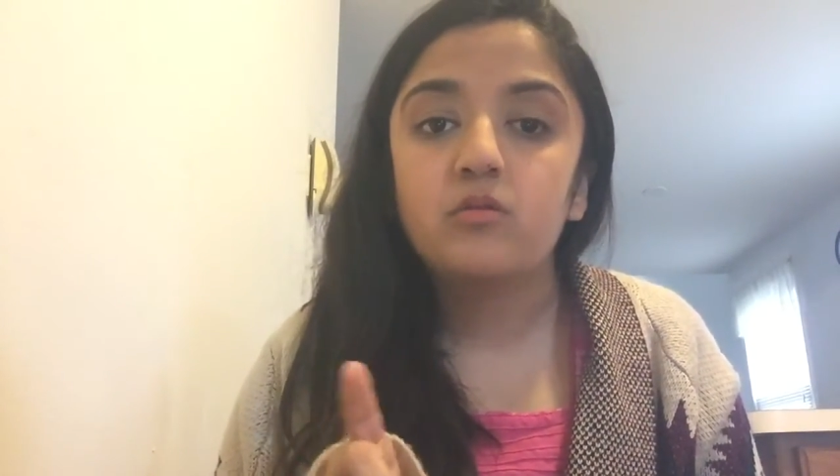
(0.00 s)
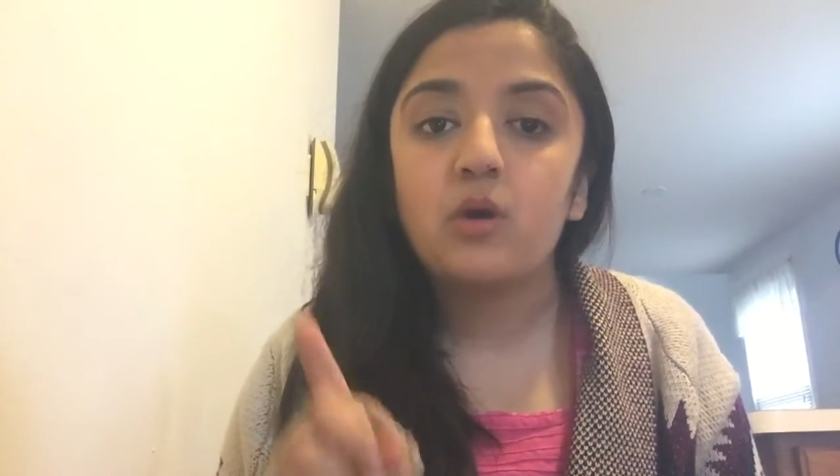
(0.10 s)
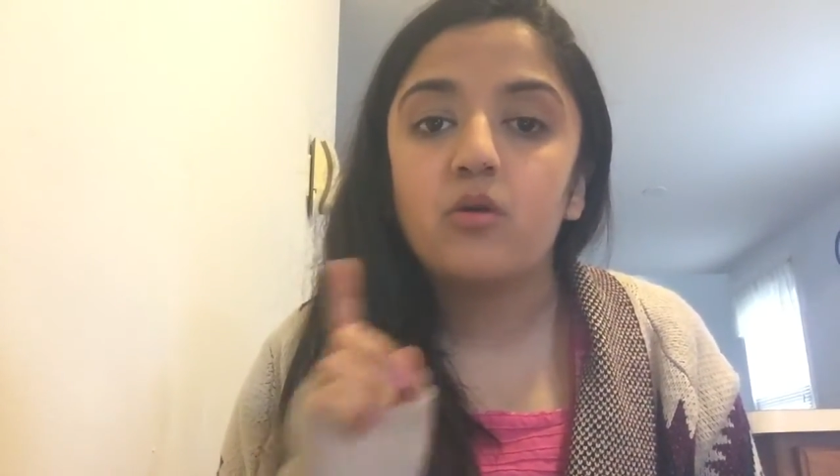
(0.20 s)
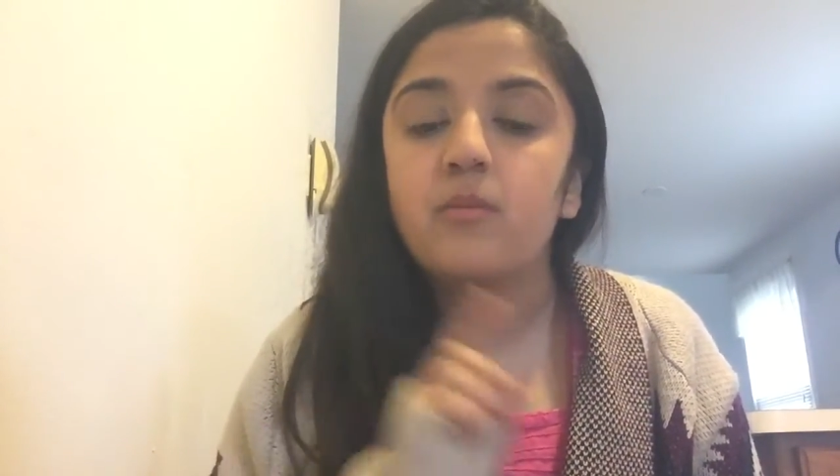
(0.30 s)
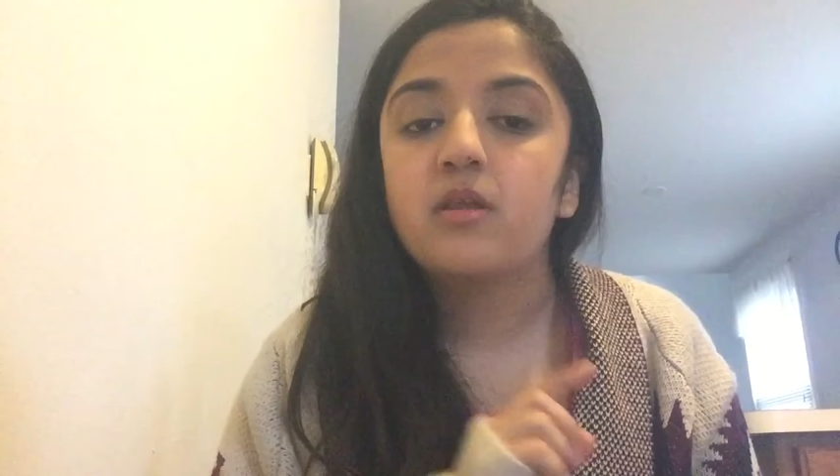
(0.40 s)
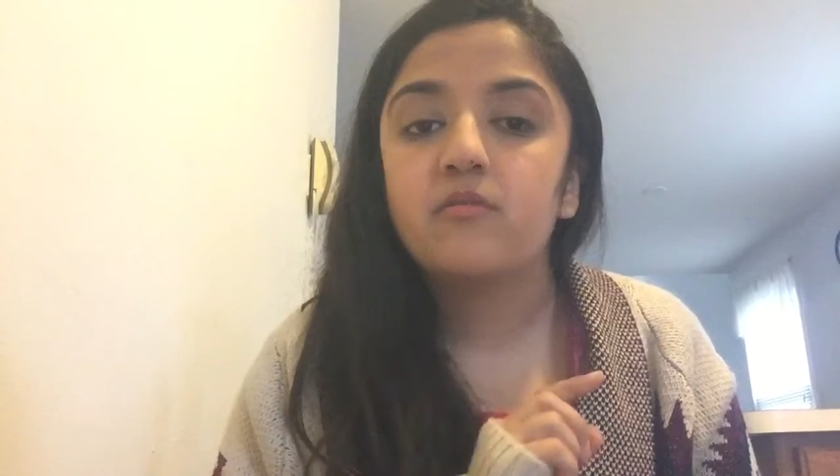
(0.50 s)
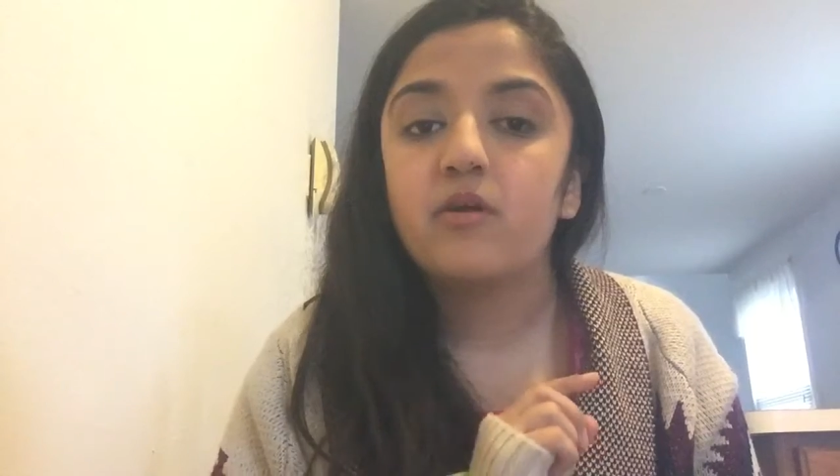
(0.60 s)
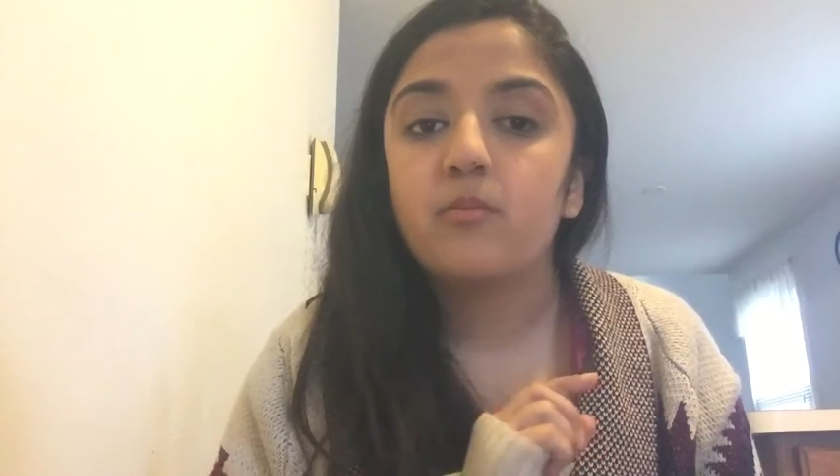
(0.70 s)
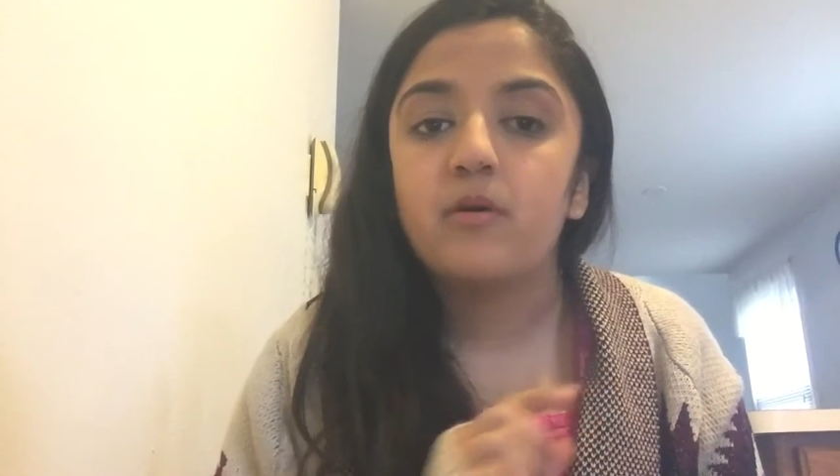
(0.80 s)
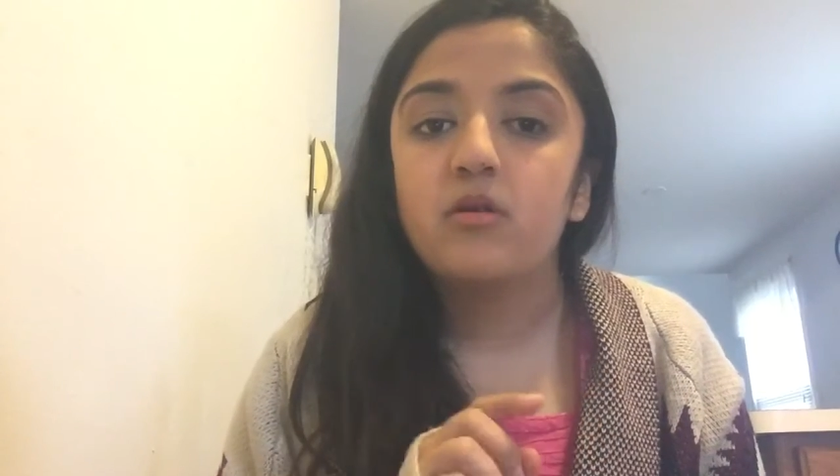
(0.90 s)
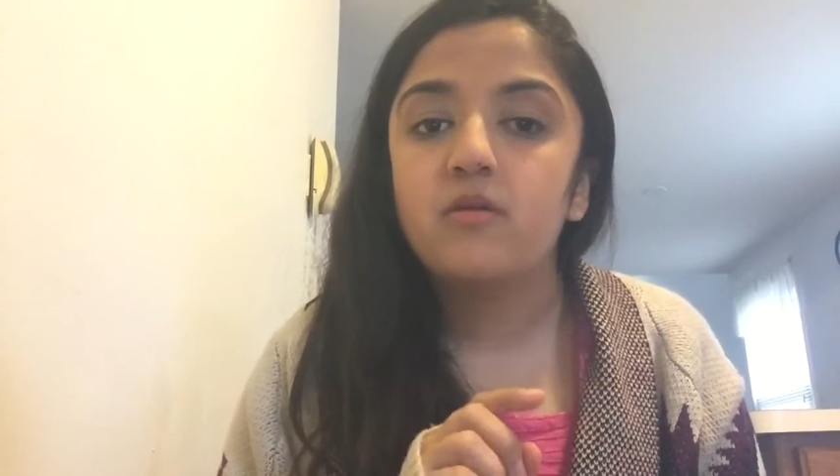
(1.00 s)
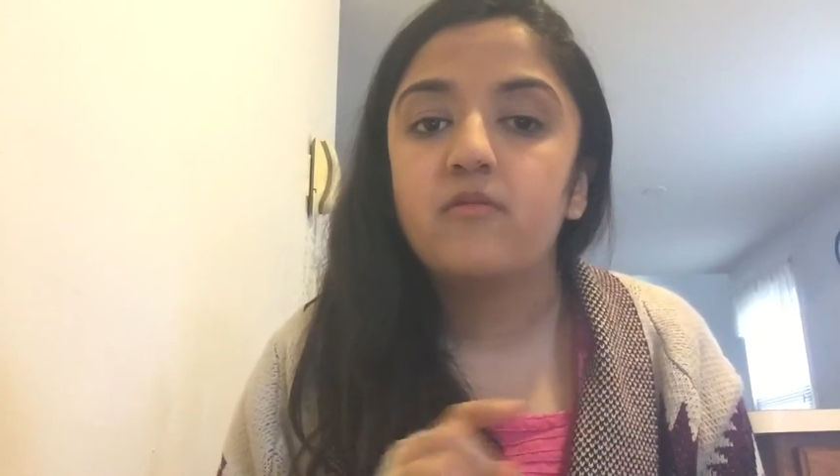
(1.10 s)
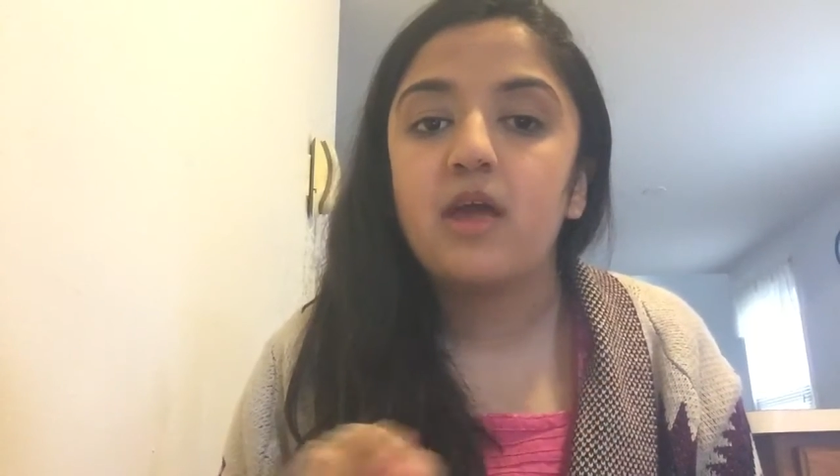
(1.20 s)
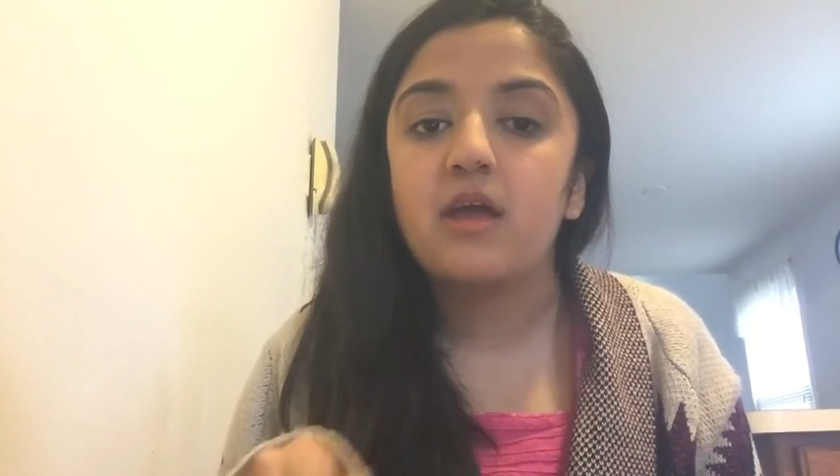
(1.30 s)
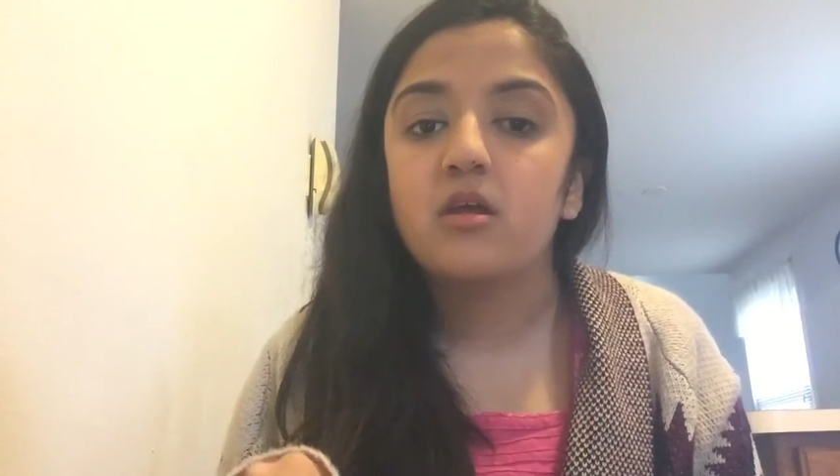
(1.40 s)
that would have made this final better if
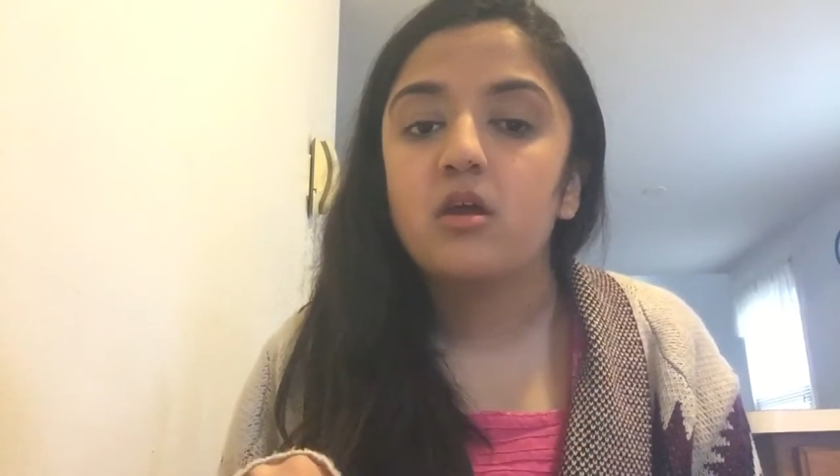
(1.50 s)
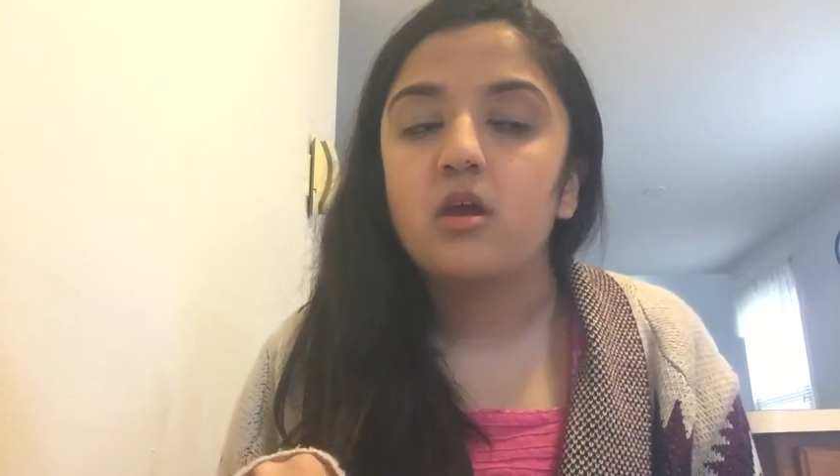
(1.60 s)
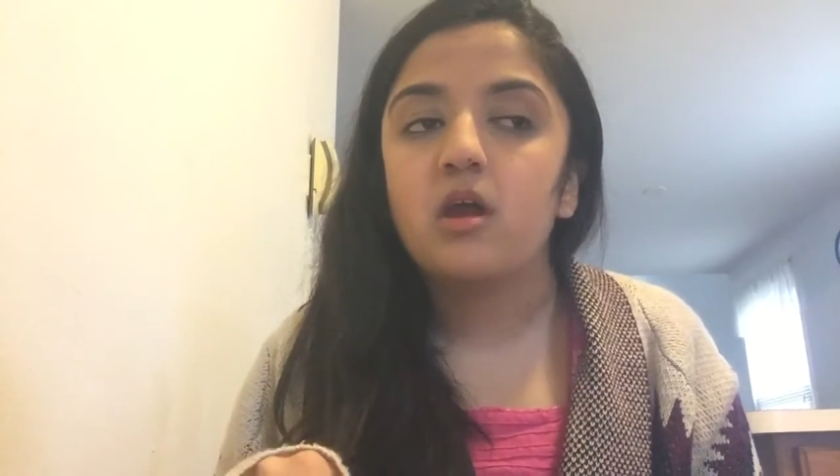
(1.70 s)
they had